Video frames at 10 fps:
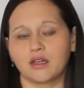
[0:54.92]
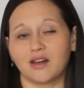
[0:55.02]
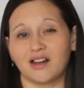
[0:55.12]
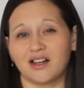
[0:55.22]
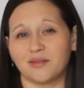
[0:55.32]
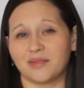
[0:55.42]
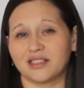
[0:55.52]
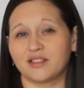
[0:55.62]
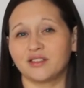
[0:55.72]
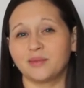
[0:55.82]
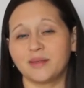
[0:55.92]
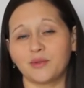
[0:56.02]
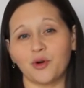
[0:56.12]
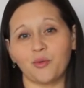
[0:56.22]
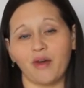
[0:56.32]
a little bit
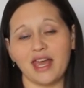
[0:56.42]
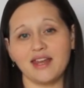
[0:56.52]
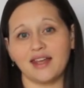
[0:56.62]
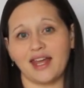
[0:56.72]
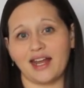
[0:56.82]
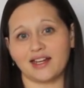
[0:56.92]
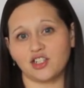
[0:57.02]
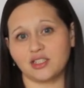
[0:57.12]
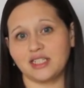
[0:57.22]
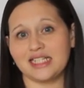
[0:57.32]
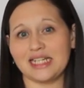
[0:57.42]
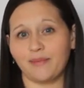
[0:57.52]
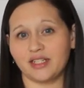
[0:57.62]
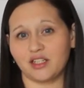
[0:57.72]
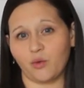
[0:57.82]
more weight and actually
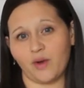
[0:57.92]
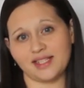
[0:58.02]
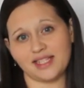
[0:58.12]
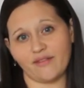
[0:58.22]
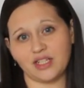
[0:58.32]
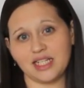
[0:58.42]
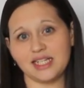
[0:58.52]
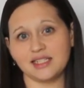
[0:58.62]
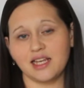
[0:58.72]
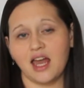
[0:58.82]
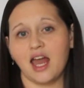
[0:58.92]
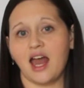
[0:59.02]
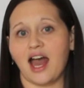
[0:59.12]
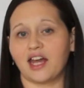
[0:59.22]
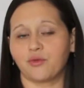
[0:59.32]
dip into the 170s.
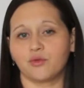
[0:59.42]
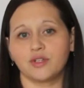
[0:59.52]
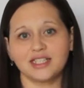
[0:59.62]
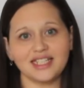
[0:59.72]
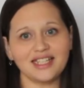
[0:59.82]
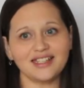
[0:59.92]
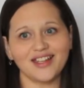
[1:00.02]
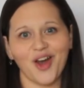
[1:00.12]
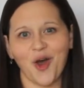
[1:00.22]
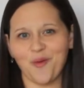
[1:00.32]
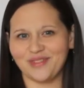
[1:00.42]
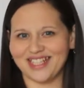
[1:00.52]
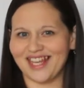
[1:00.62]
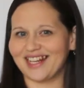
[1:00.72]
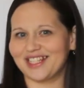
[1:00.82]
I had really hoped
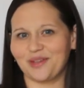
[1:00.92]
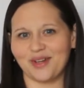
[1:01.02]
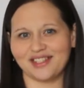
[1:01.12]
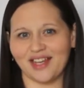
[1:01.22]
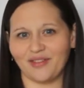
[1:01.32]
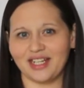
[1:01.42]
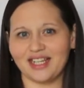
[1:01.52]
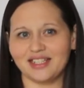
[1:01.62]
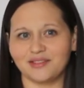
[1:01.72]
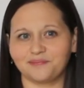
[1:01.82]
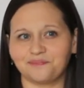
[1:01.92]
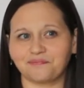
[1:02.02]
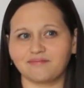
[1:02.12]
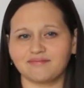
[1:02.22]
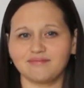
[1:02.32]
to get into the 170s
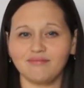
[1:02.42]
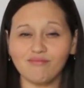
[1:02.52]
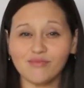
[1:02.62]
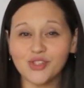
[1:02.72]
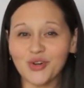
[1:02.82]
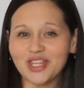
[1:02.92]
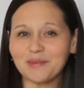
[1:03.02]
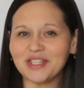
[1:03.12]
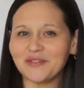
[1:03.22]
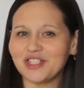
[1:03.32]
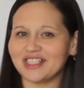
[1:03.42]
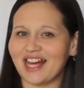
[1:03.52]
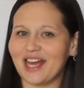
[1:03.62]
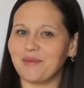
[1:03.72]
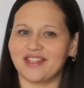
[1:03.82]
during the month of
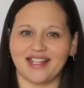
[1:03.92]
July, but